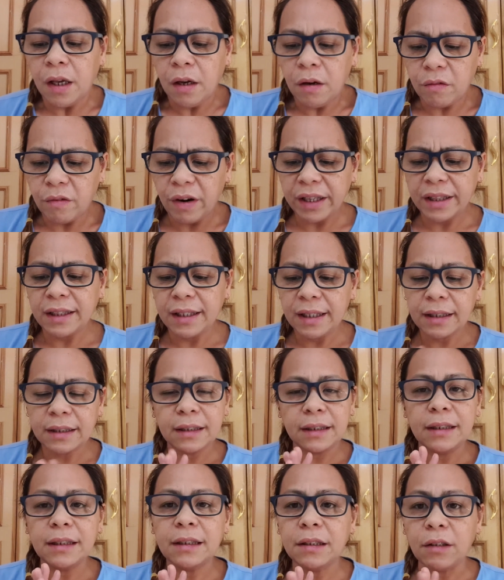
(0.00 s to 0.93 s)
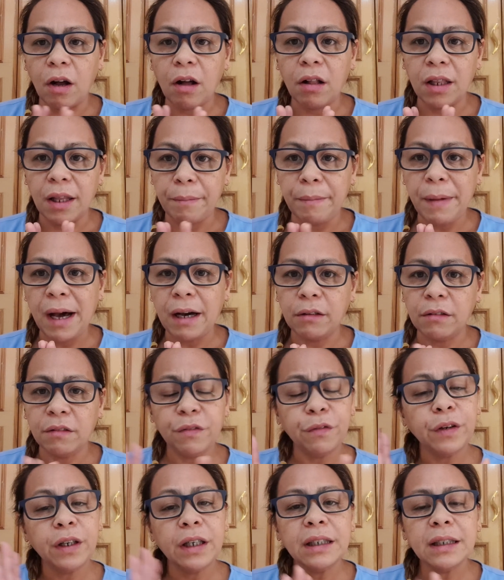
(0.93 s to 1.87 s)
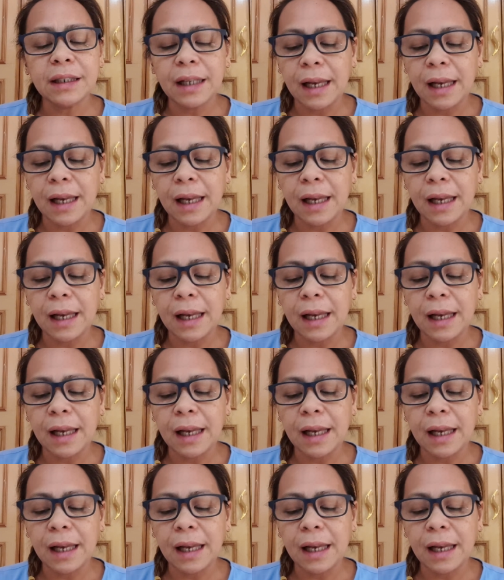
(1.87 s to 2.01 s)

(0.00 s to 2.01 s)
What this is all about. First,